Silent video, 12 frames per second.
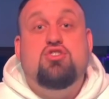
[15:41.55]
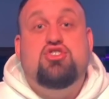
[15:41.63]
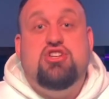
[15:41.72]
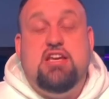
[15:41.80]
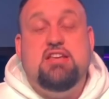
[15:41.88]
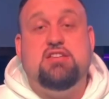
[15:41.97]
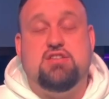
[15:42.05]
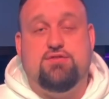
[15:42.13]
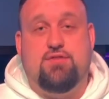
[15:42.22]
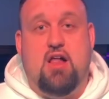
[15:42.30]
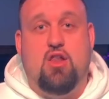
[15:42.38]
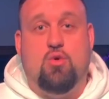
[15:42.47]
Jesus
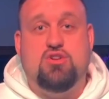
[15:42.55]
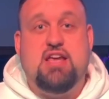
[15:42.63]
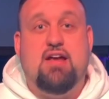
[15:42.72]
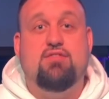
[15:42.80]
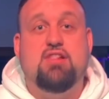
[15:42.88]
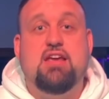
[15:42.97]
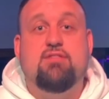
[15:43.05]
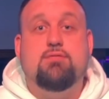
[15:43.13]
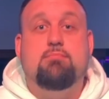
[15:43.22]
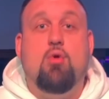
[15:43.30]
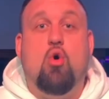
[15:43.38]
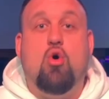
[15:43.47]
followers have lived
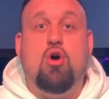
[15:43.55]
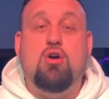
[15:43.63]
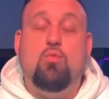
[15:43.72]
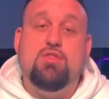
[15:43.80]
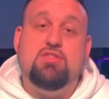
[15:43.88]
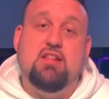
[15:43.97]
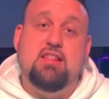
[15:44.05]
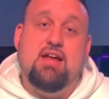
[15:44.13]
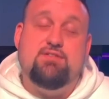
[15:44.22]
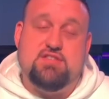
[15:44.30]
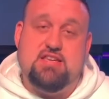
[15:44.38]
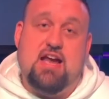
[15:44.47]
more with the
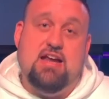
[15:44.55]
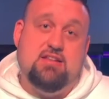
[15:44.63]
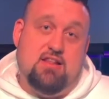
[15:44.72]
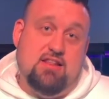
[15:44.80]
left side.